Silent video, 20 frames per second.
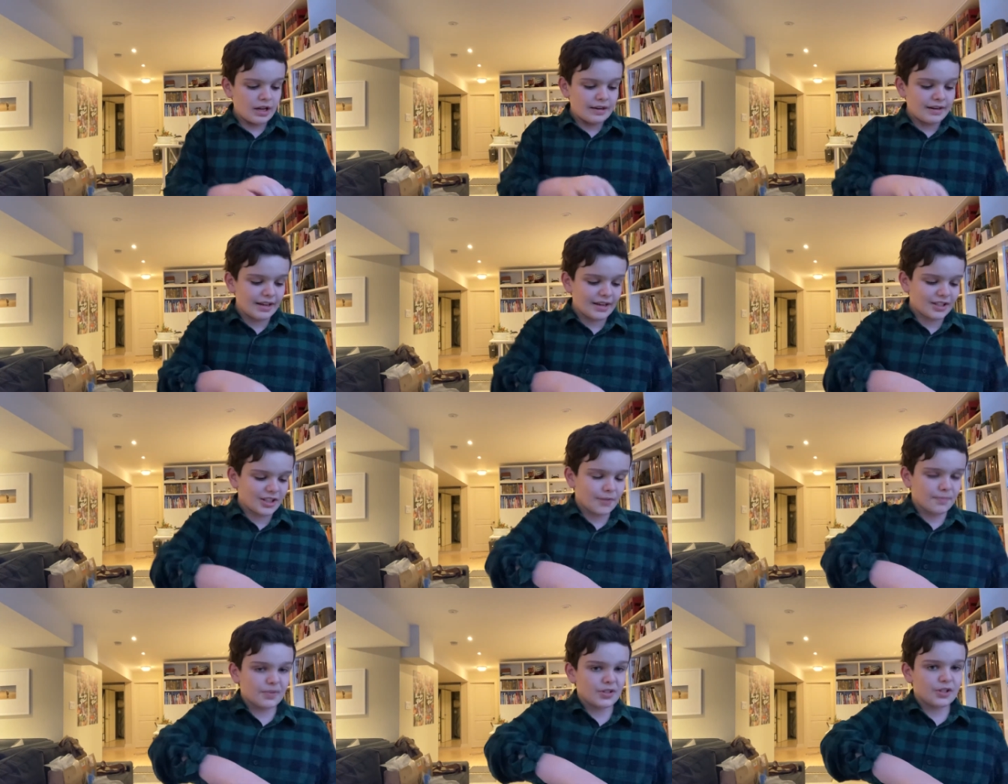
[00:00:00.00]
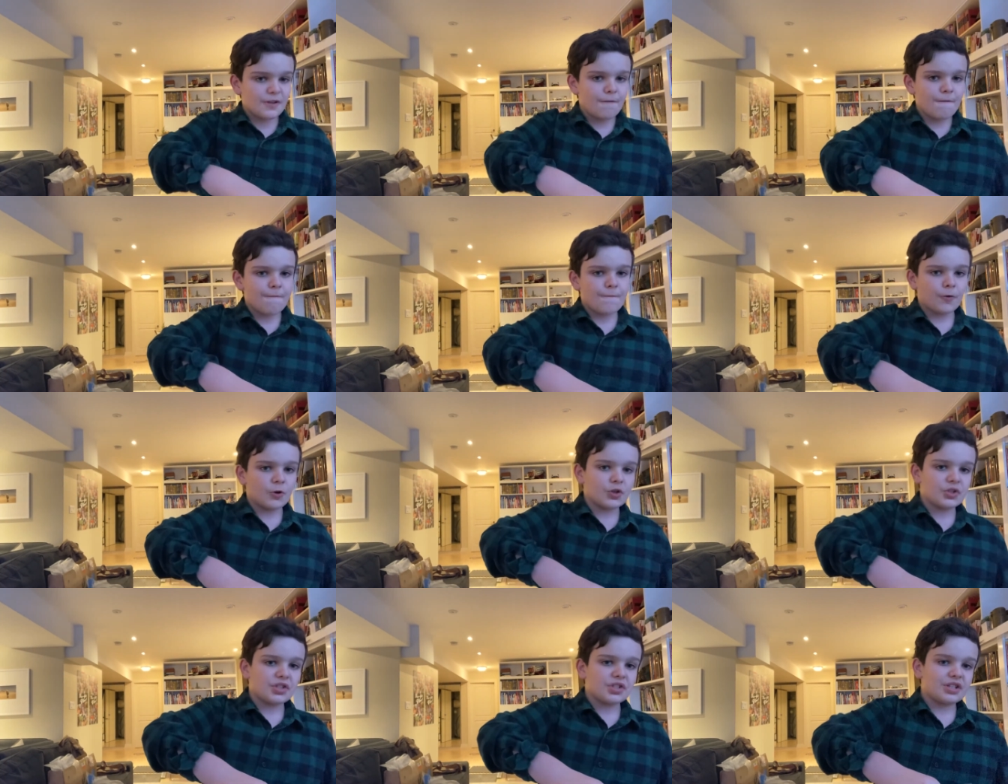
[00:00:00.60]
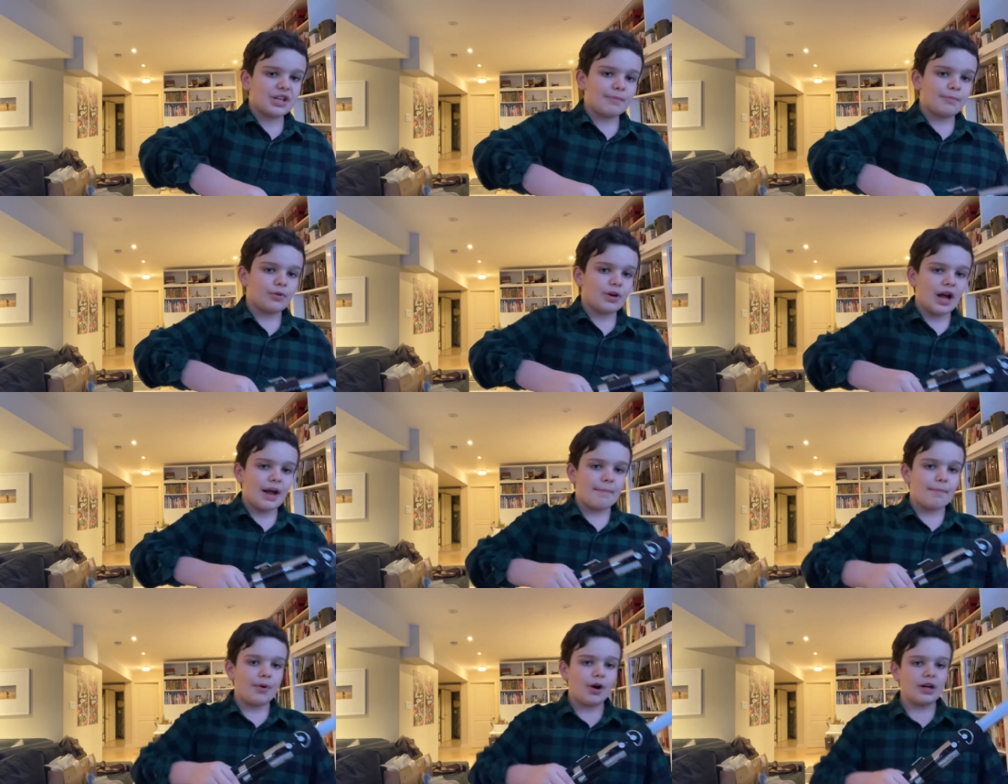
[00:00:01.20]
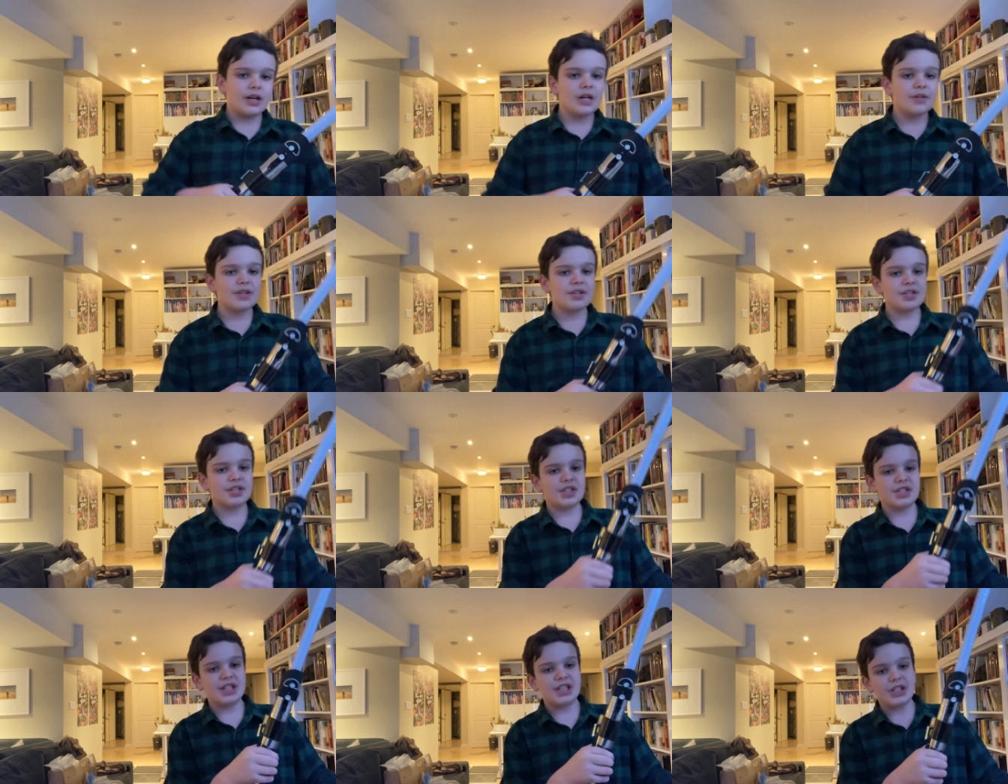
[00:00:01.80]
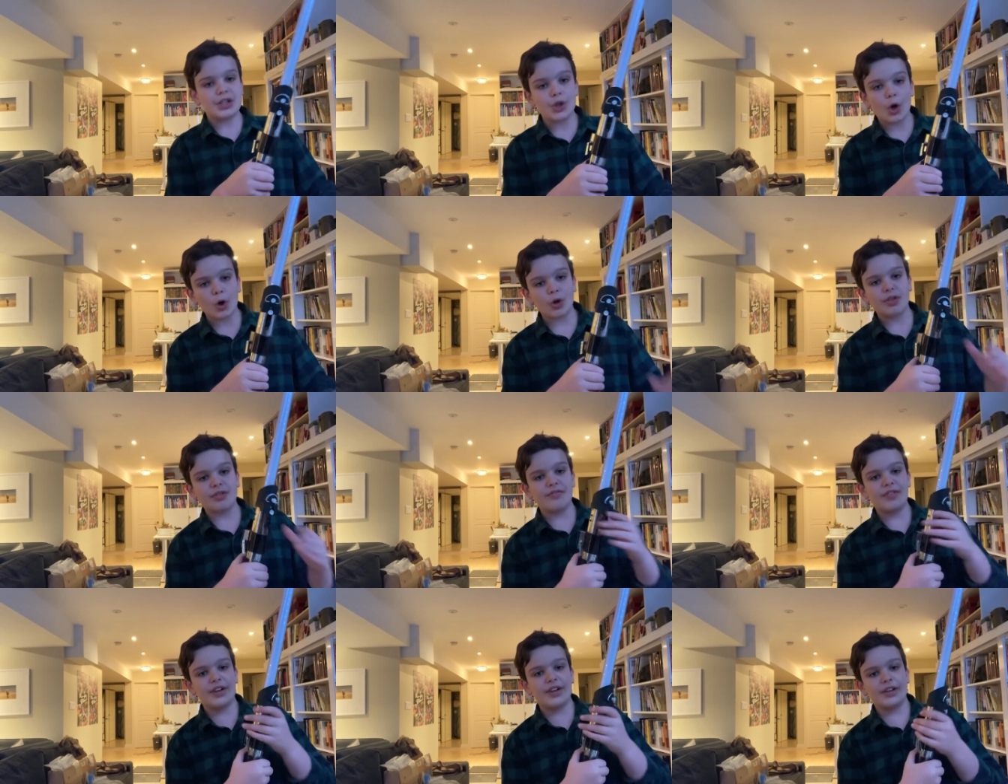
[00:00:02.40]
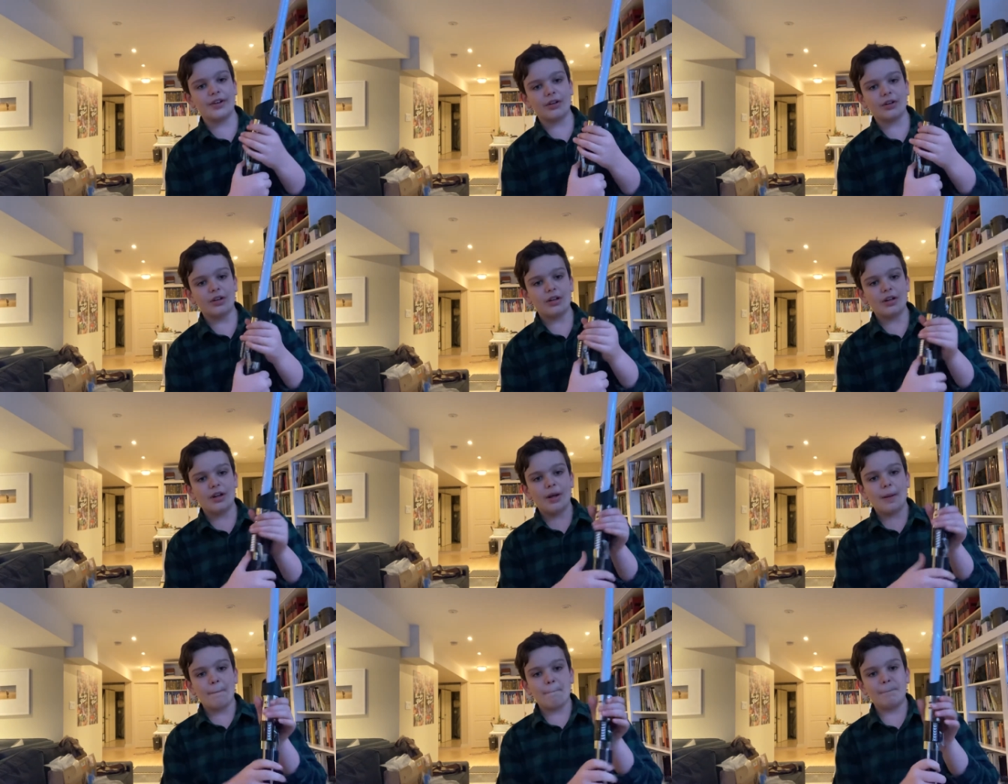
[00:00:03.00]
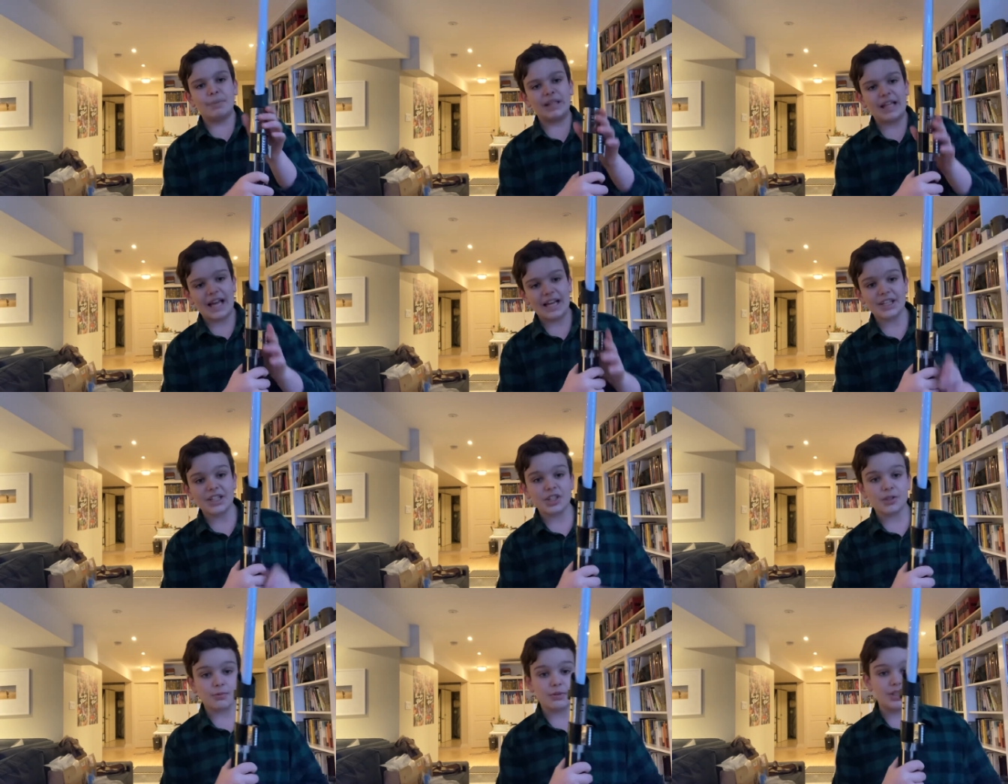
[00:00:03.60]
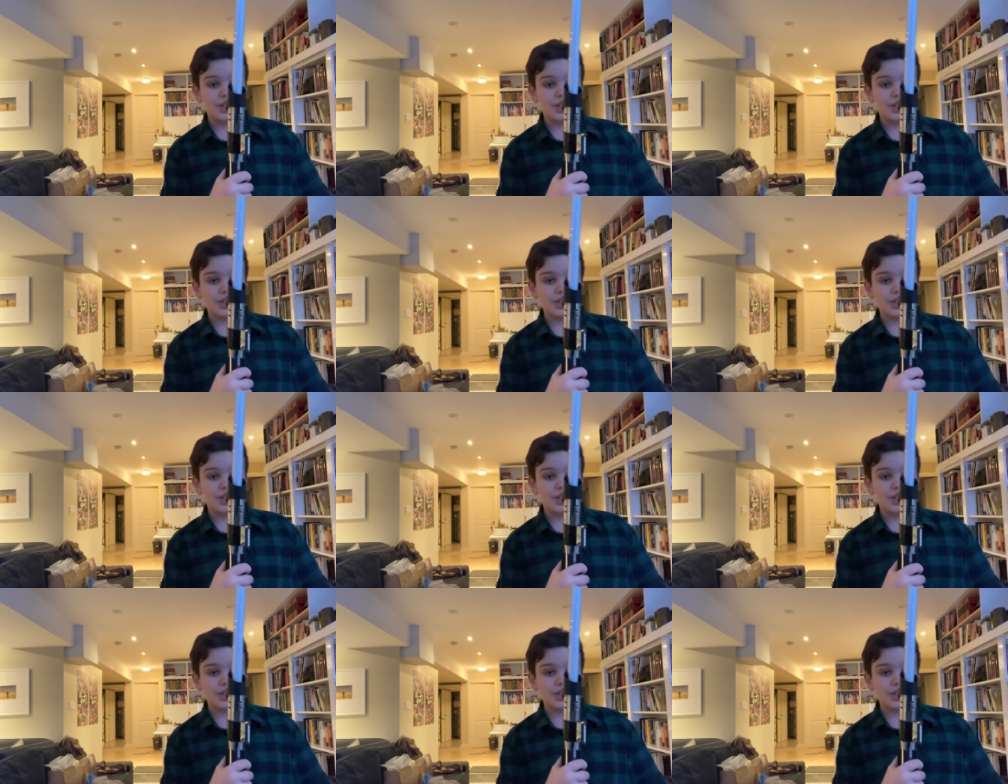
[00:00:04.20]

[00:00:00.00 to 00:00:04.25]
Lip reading: Next up is the first saber I bought. Now this is the Darth Vader Black Series.